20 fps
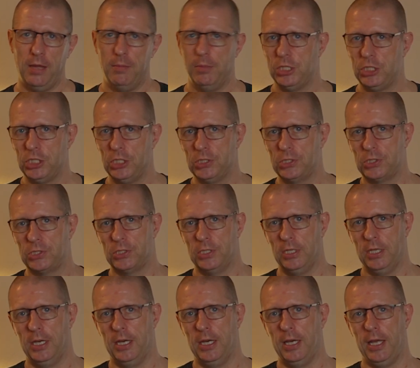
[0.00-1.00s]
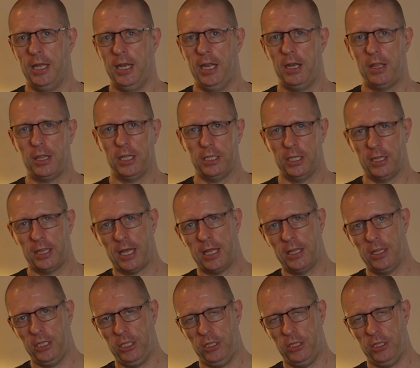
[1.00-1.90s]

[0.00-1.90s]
images and anything like that